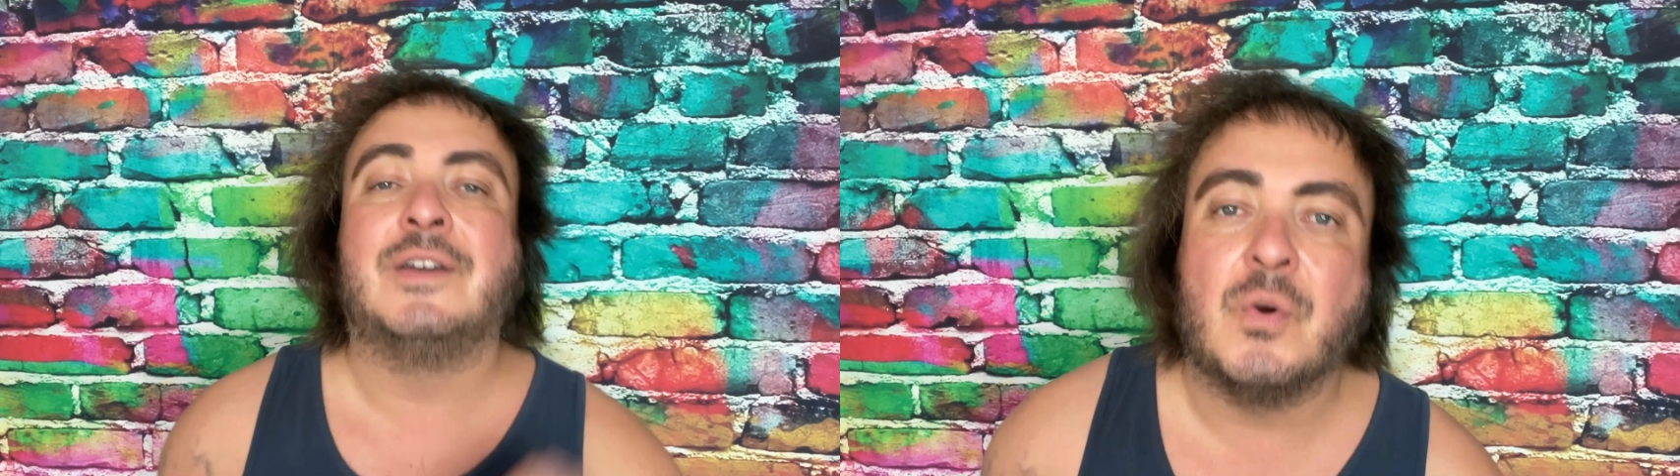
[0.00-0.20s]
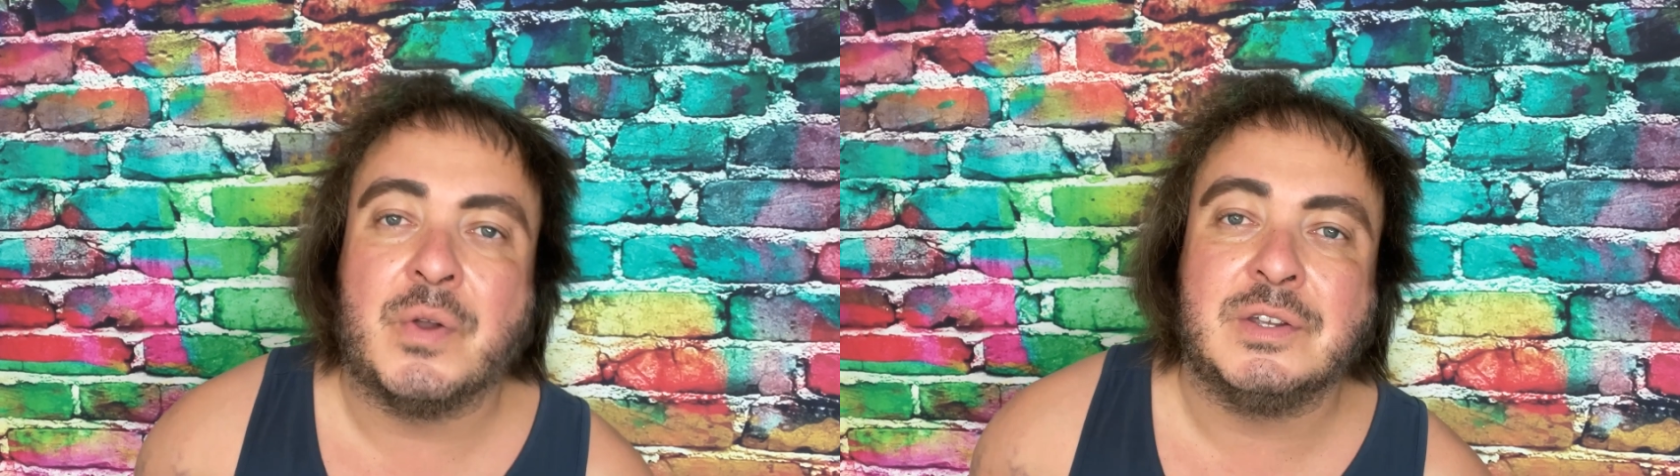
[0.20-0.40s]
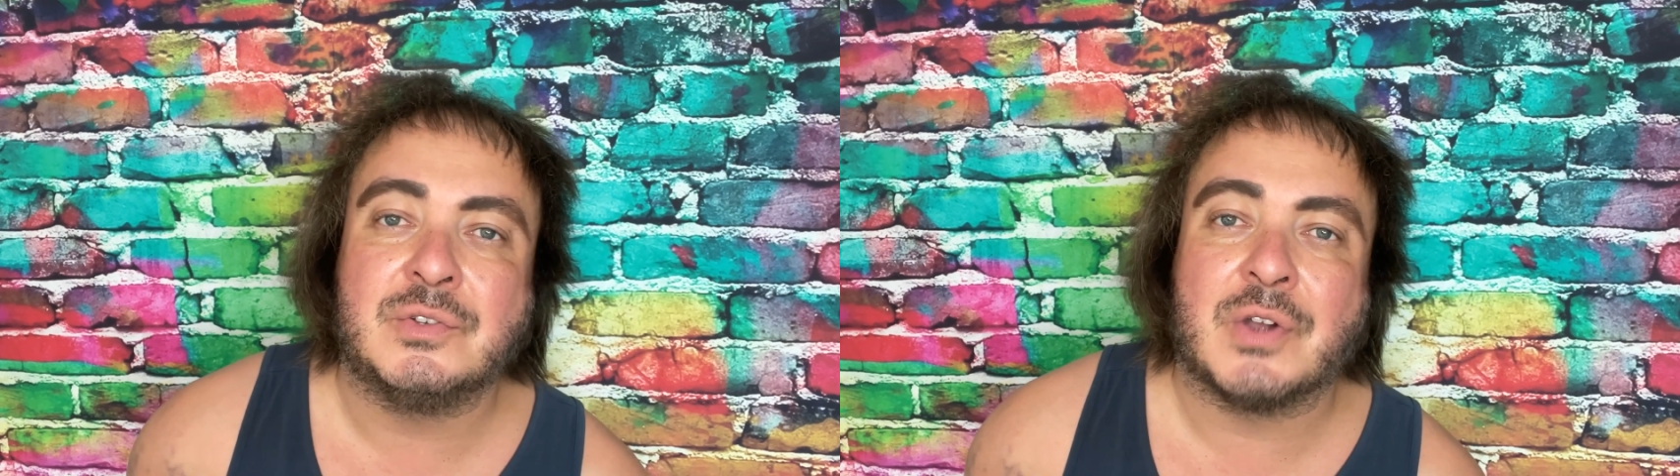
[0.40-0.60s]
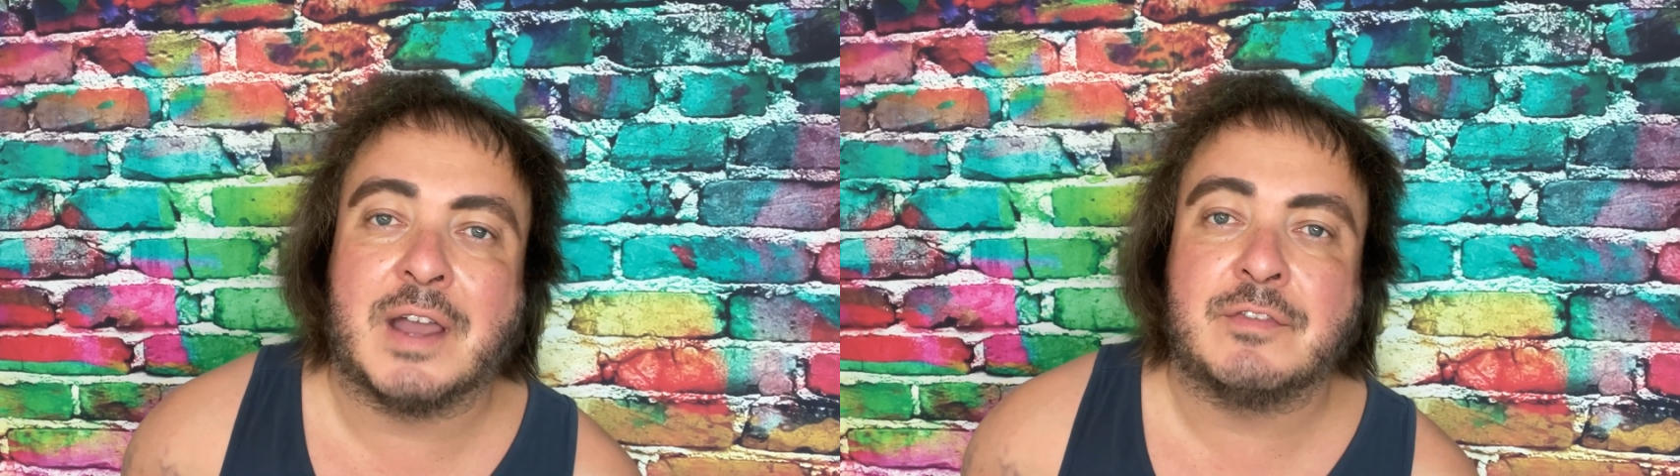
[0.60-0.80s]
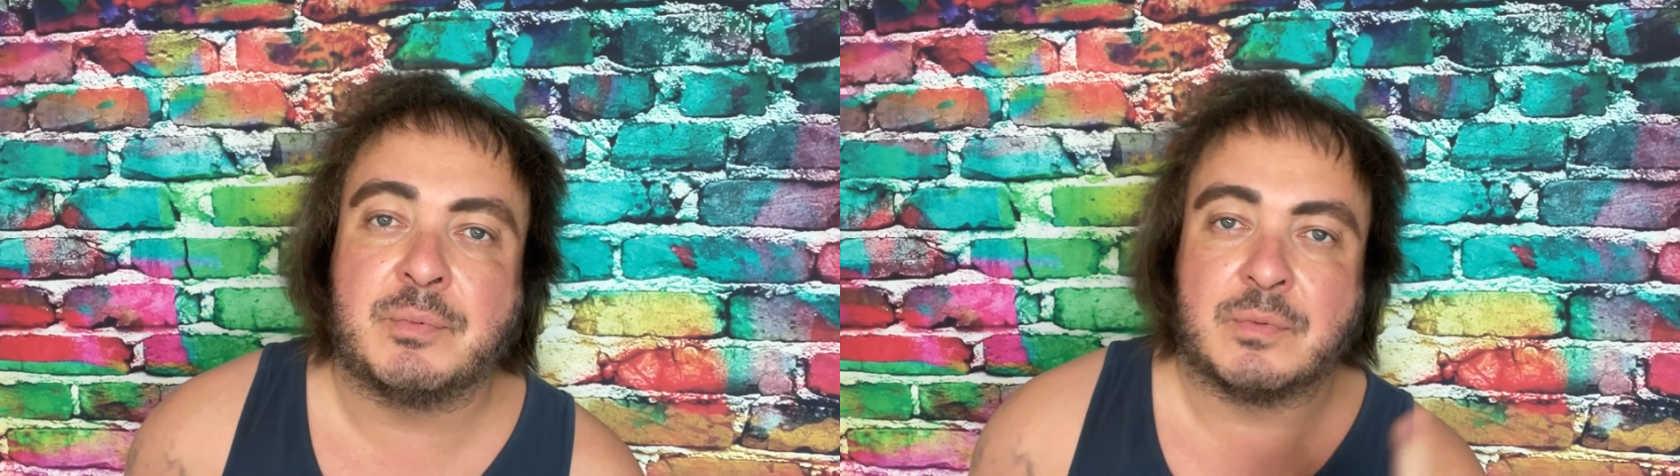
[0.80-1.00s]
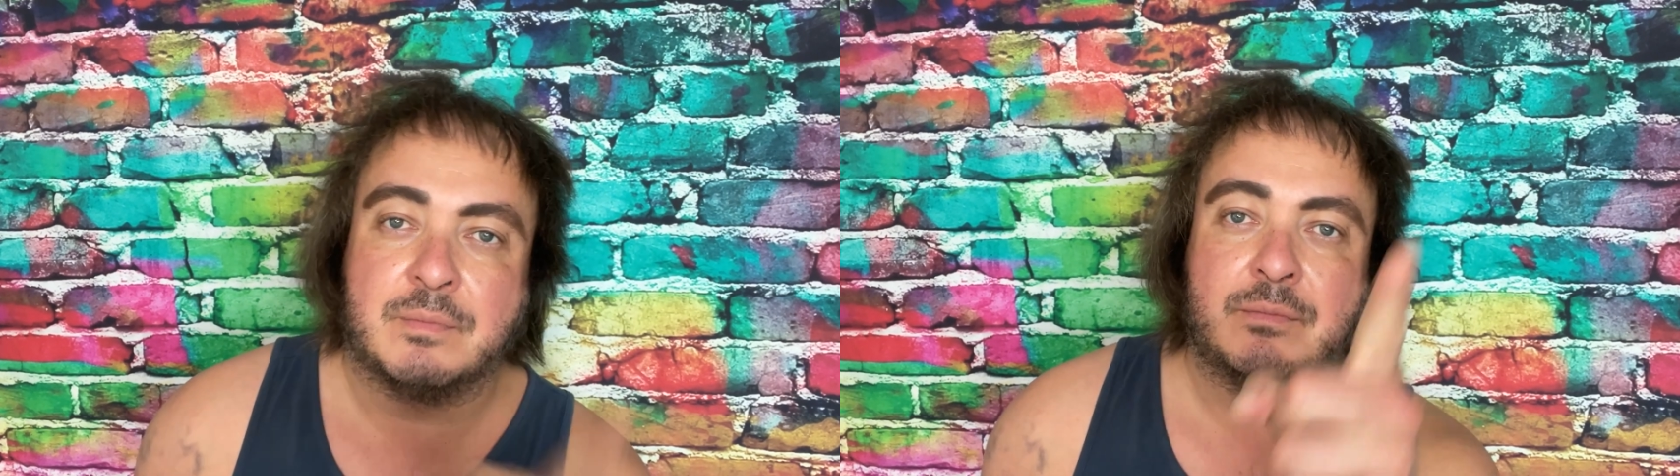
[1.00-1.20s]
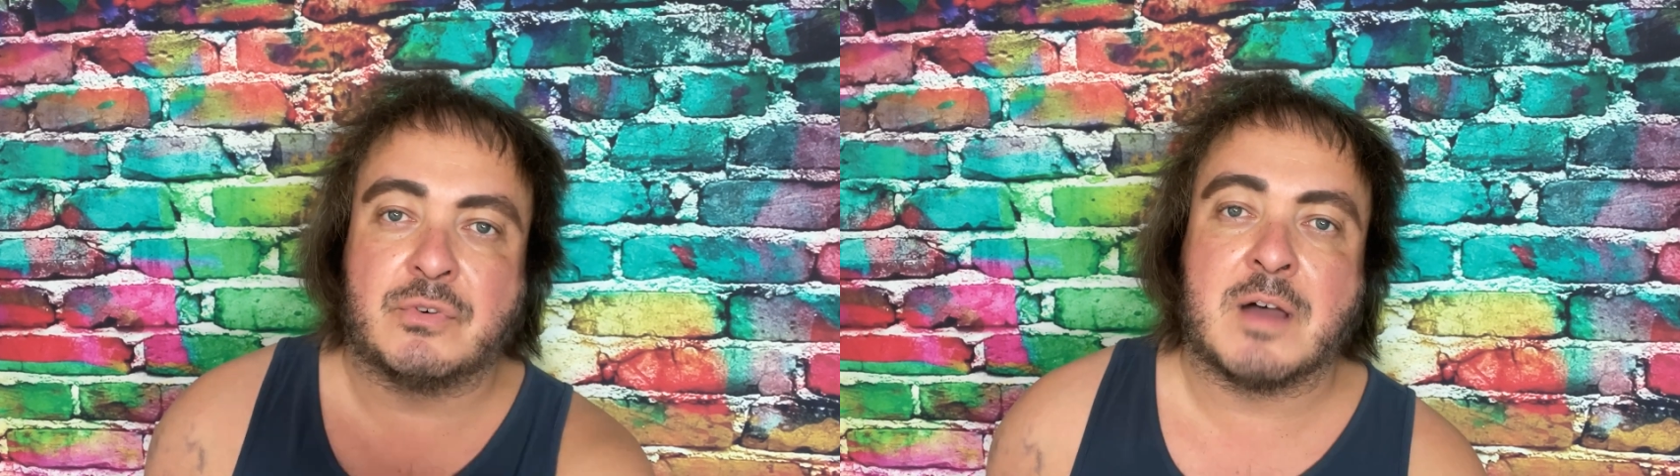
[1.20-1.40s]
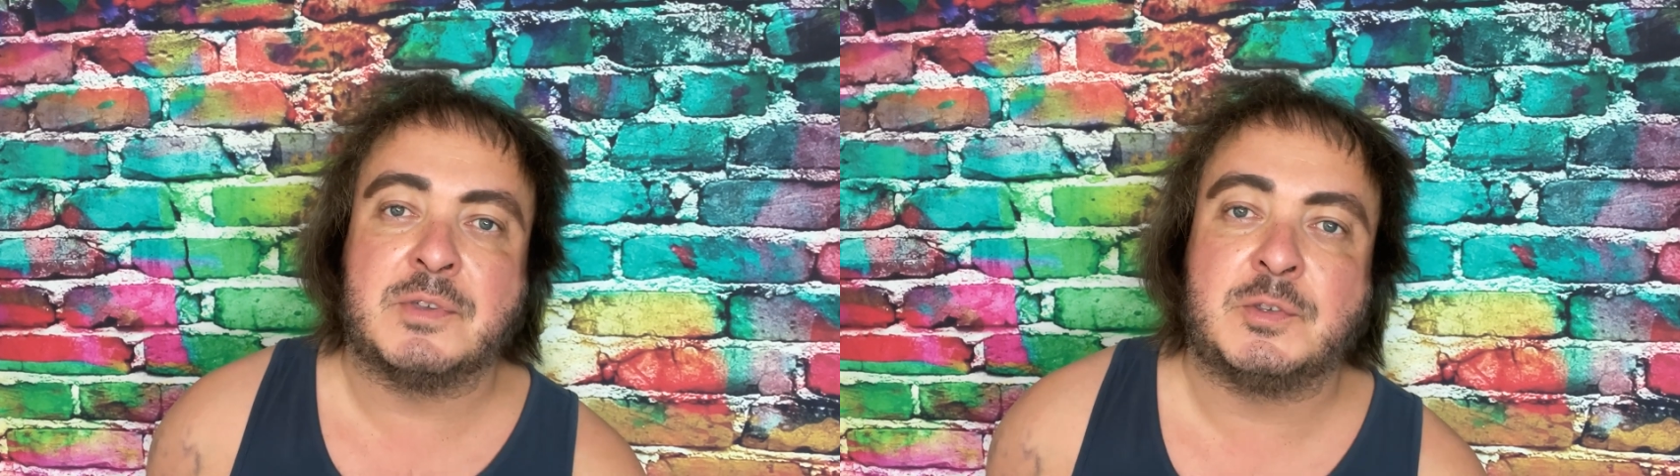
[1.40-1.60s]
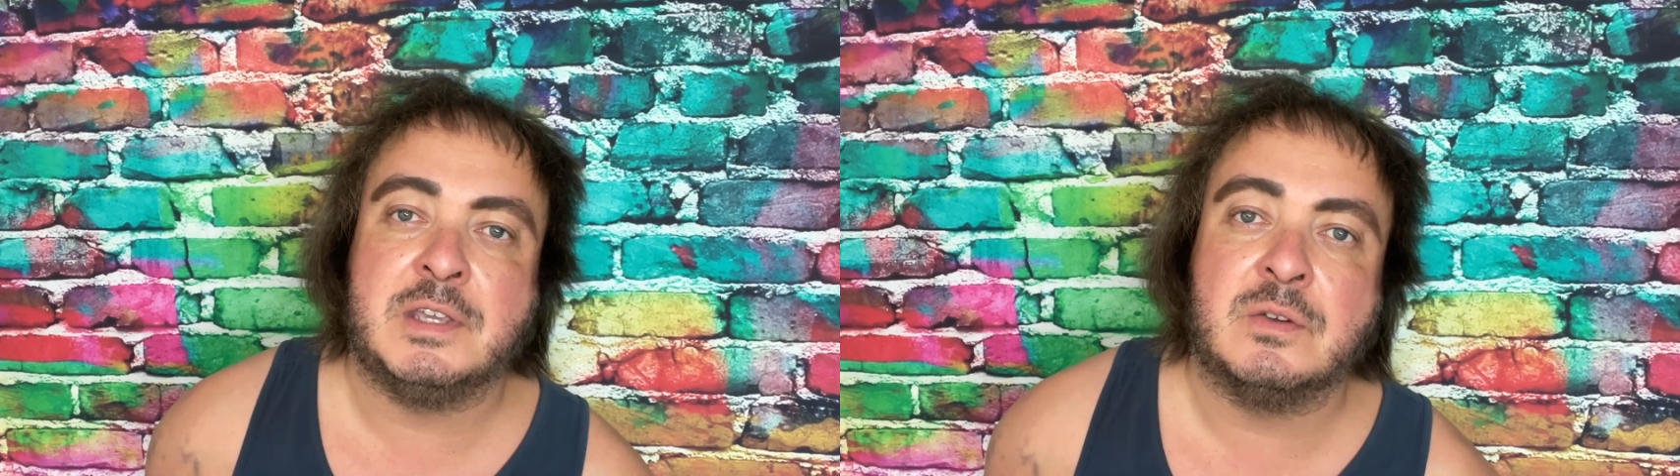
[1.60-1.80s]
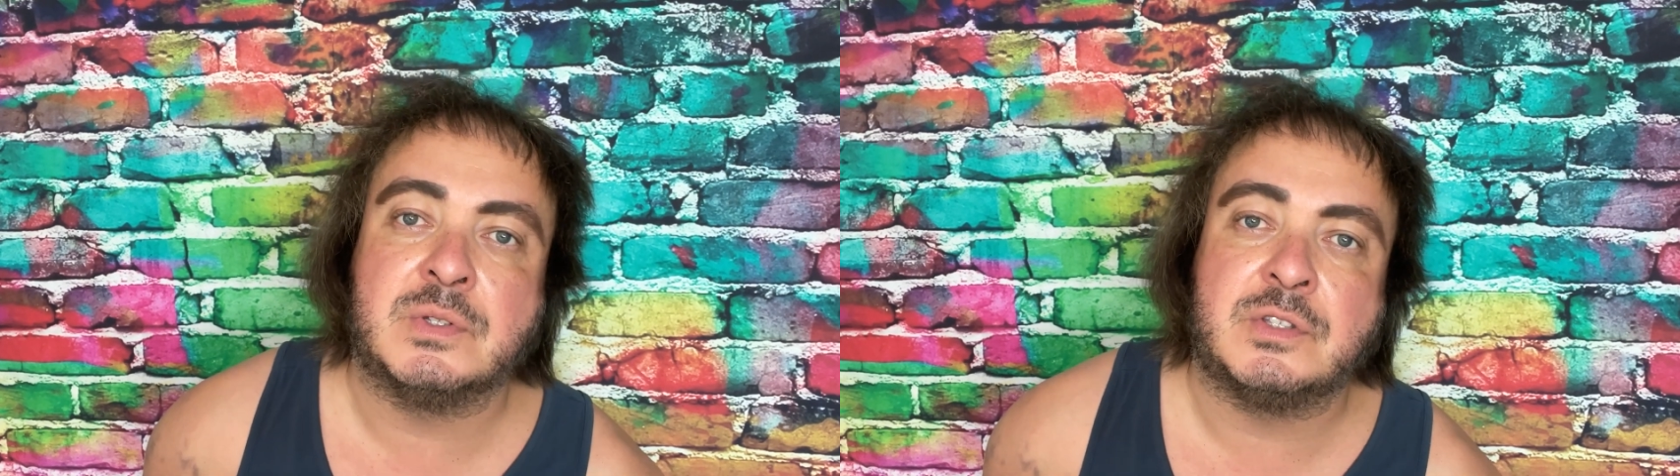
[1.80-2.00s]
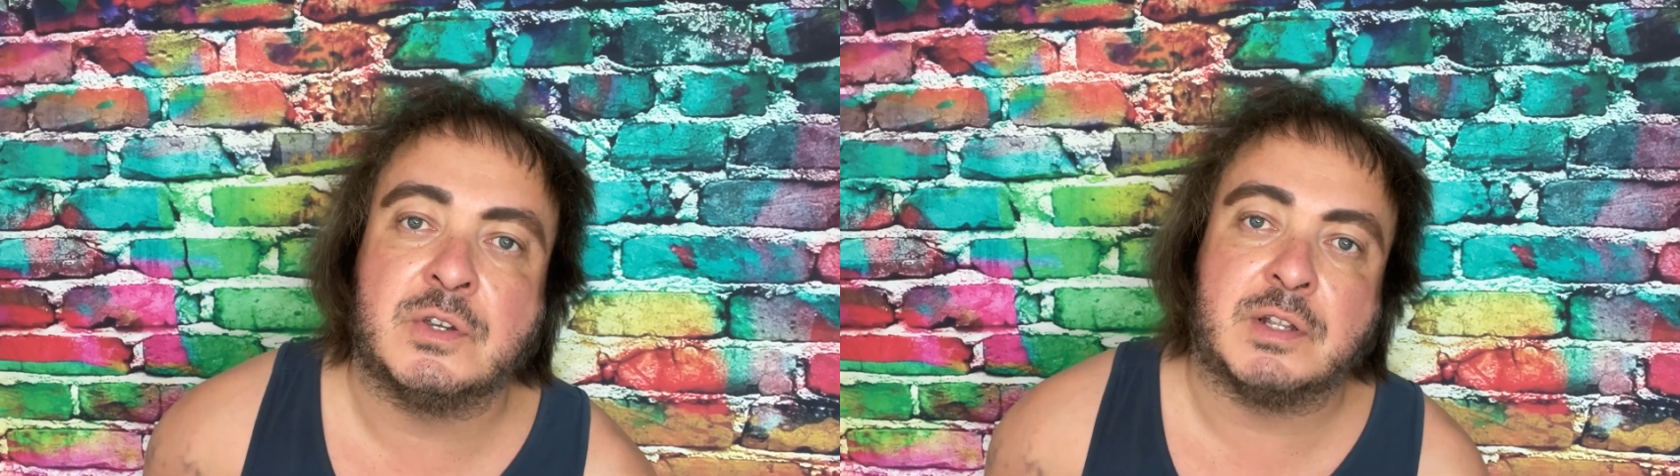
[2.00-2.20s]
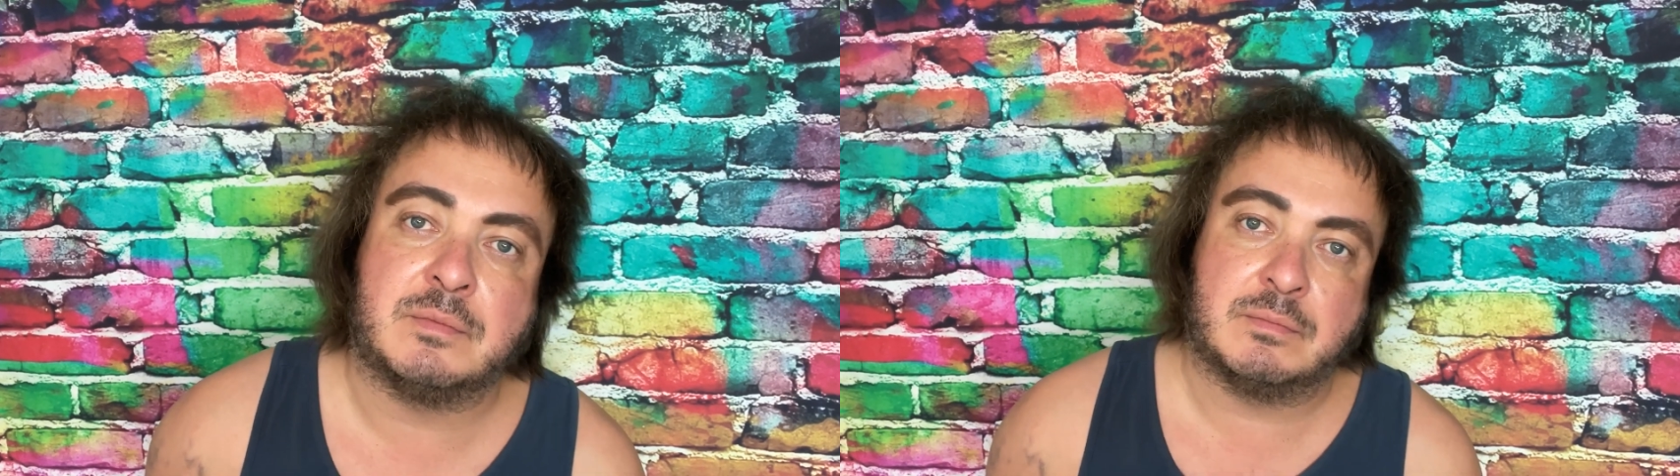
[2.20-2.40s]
when you drive. Promise me you won't do it.